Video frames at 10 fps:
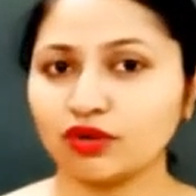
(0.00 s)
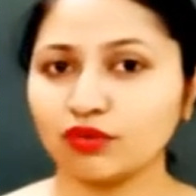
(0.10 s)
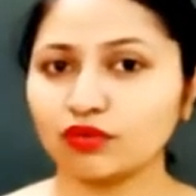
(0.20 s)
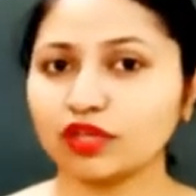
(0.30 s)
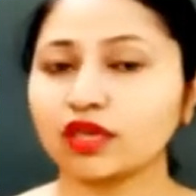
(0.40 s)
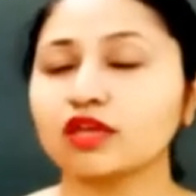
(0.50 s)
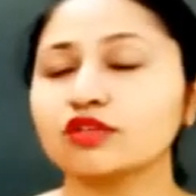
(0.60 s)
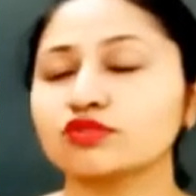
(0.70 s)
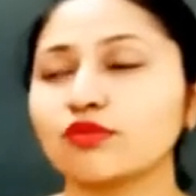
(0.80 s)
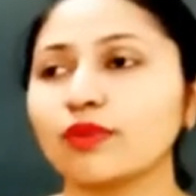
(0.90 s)
Okay,
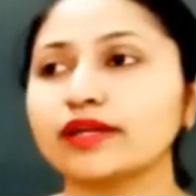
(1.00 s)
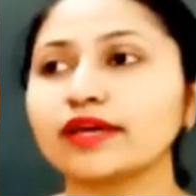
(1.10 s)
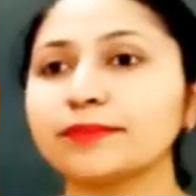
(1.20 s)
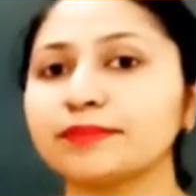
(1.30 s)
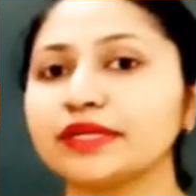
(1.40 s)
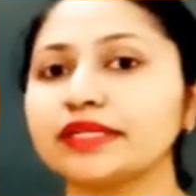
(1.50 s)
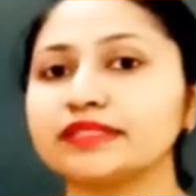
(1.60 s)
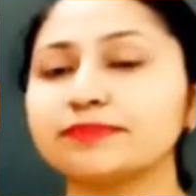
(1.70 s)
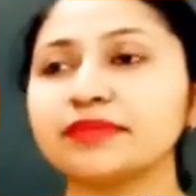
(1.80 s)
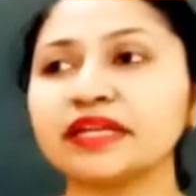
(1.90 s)
so what are
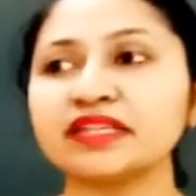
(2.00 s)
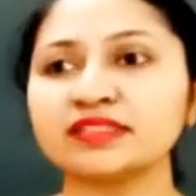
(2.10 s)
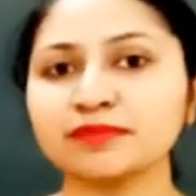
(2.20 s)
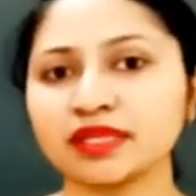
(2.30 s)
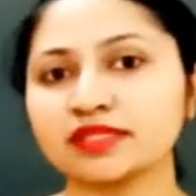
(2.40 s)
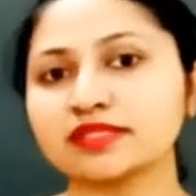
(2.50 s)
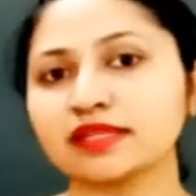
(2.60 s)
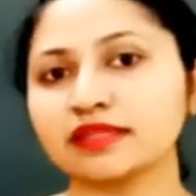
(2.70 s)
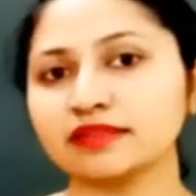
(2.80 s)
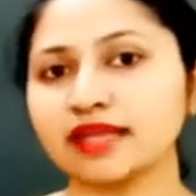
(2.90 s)
breeds? Breeds
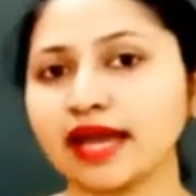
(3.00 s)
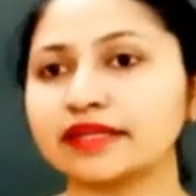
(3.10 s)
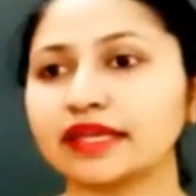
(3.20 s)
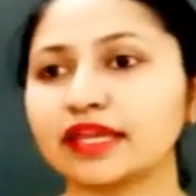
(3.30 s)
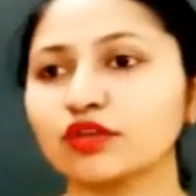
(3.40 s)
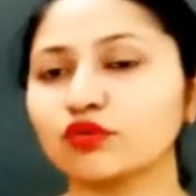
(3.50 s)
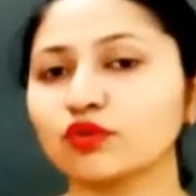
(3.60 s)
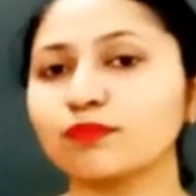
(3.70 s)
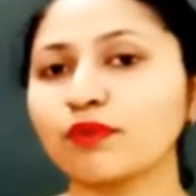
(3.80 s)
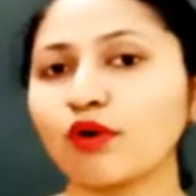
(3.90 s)
means that a
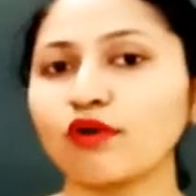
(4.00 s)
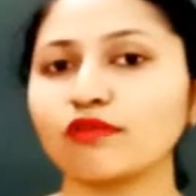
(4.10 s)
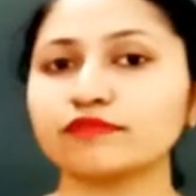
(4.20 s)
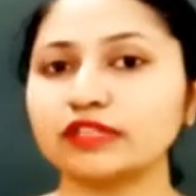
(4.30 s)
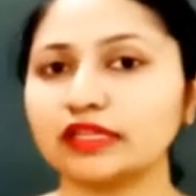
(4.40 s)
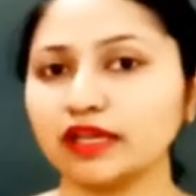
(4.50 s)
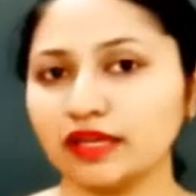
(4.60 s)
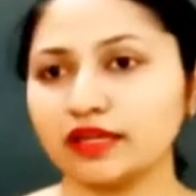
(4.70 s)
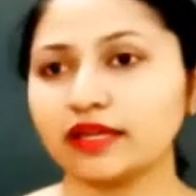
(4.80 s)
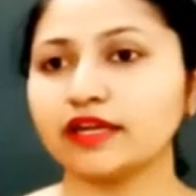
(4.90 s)
group of the
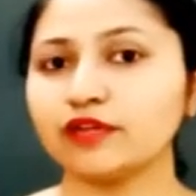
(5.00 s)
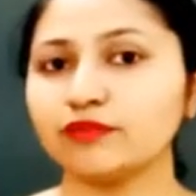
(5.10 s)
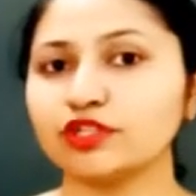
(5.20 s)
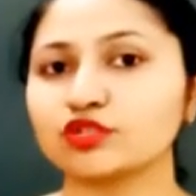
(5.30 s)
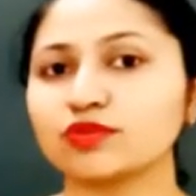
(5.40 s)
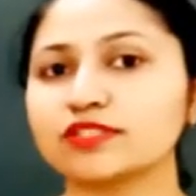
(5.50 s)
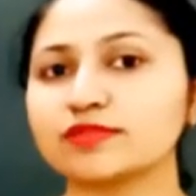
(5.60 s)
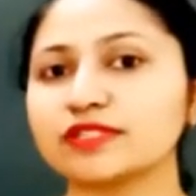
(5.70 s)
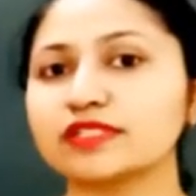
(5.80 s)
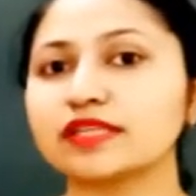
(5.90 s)
individuals,
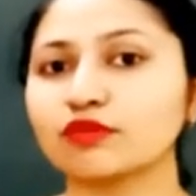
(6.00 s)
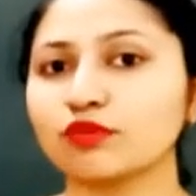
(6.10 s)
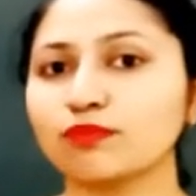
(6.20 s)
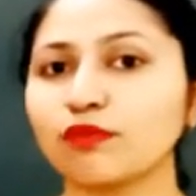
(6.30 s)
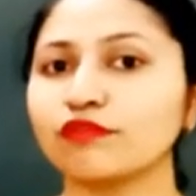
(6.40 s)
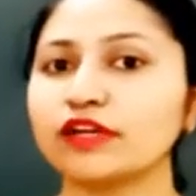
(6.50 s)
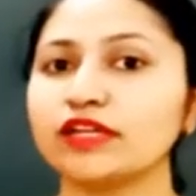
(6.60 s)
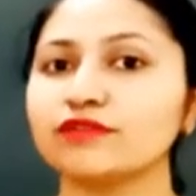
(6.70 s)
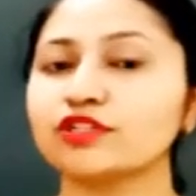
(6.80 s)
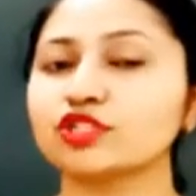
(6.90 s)
means a group of
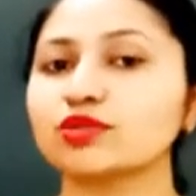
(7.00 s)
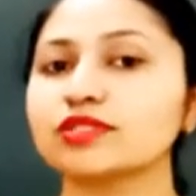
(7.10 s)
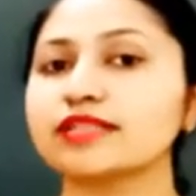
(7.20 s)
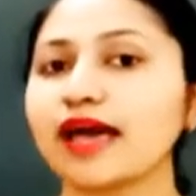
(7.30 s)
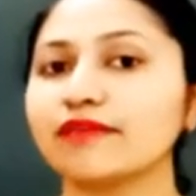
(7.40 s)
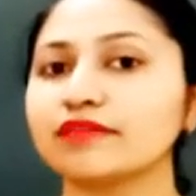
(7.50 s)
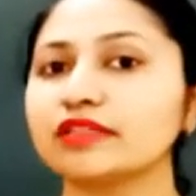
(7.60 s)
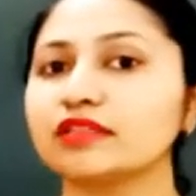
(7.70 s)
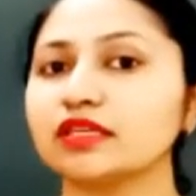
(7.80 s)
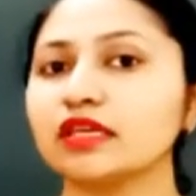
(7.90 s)
individuals
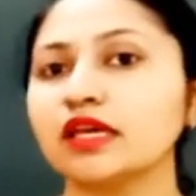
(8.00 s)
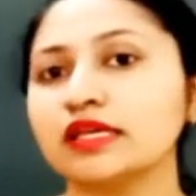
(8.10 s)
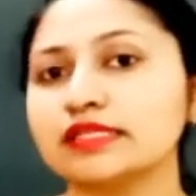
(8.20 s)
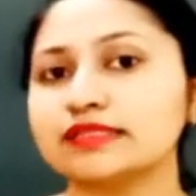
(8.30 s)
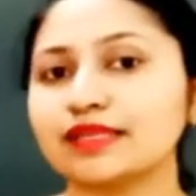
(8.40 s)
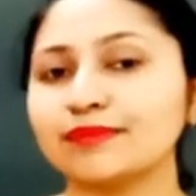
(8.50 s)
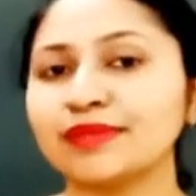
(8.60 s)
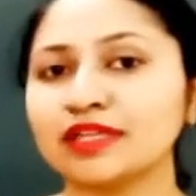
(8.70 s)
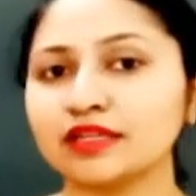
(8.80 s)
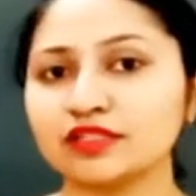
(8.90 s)
having the
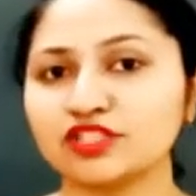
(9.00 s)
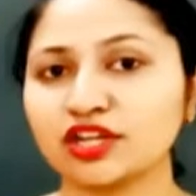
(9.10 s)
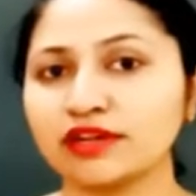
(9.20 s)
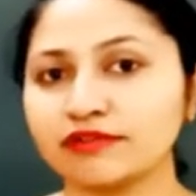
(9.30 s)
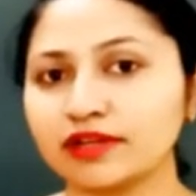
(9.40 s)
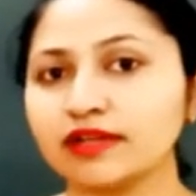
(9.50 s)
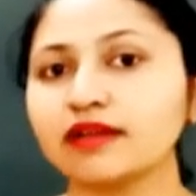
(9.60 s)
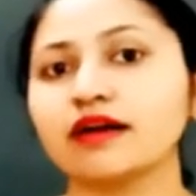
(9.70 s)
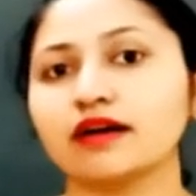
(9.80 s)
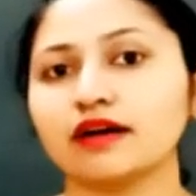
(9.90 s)
similar general
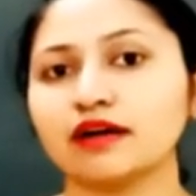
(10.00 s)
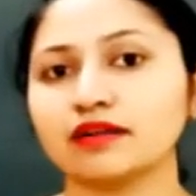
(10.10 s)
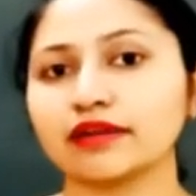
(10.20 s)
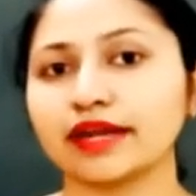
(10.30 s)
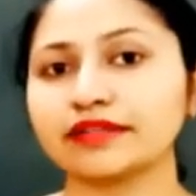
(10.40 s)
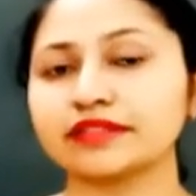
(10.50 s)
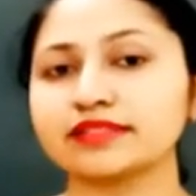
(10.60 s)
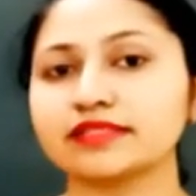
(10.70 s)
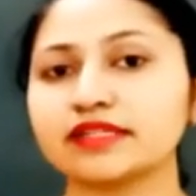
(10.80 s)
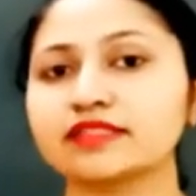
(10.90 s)

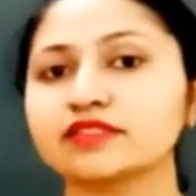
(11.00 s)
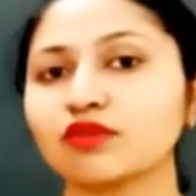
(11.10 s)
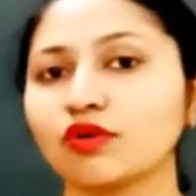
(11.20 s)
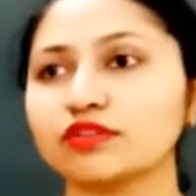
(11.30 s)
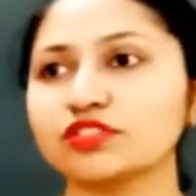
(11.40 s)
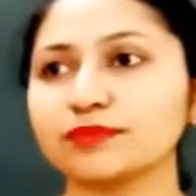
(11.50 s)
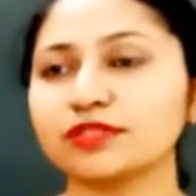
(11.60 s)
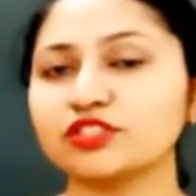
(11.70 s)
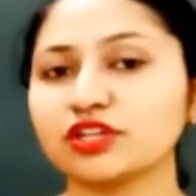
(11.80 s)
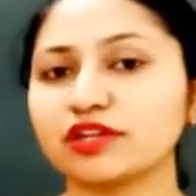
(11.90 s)
characteristics or
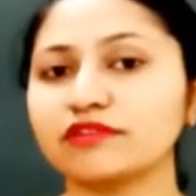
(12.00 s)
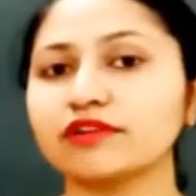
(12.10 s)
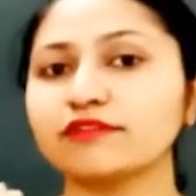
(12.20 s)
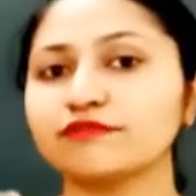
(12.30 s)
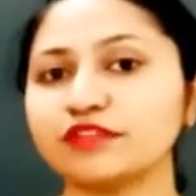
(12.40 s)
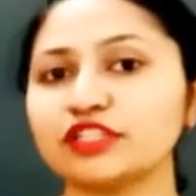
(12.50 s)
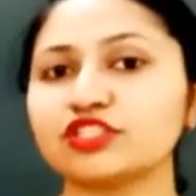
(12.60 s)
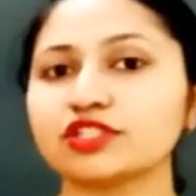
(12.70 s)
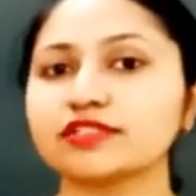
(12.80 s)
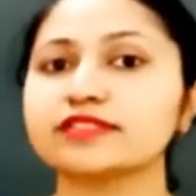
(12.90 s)
general
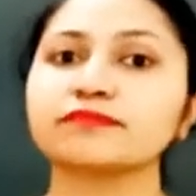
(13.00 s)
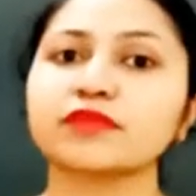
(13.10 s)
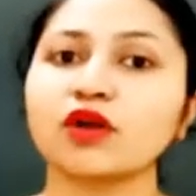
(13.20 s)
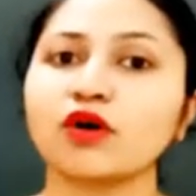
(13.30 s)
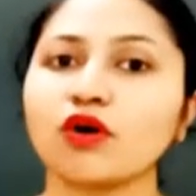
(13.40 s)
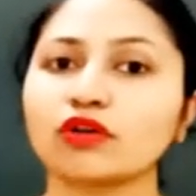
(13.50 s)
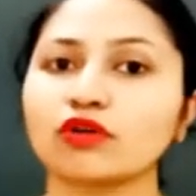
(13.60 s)
features or